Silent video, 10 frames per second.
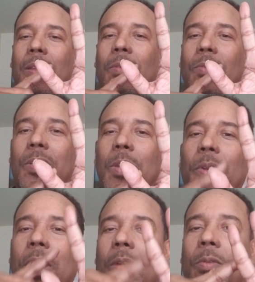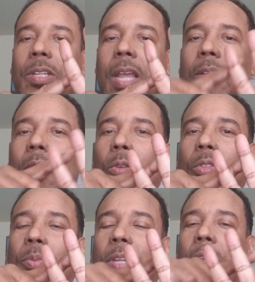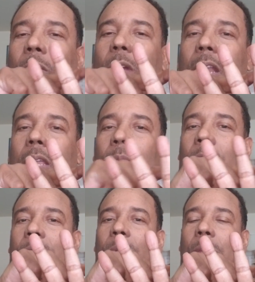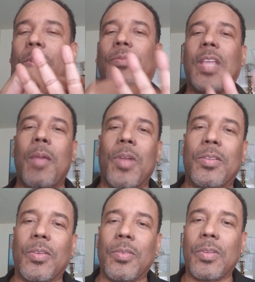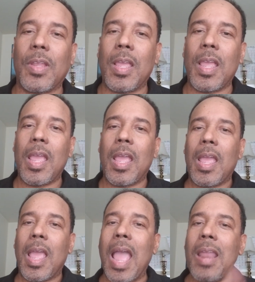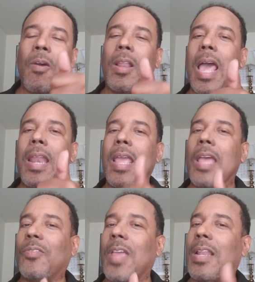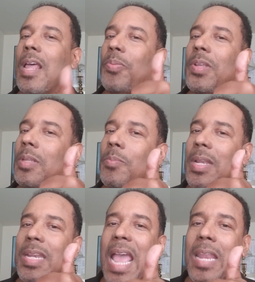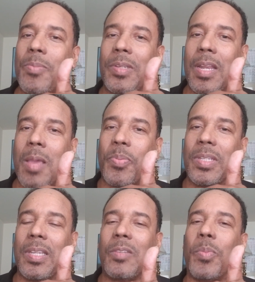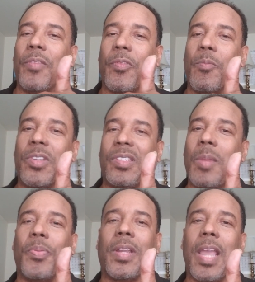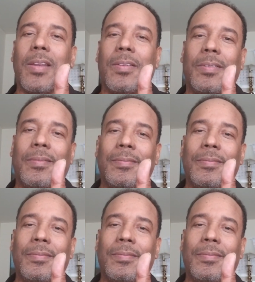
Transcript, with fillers: reciprocator, rejector, wholesome pretender, erotic, hypocrites, manipulative, time wasters. I know a lot of guys who got a lot of pussy, but 90% of that pussy has been from reciprocators.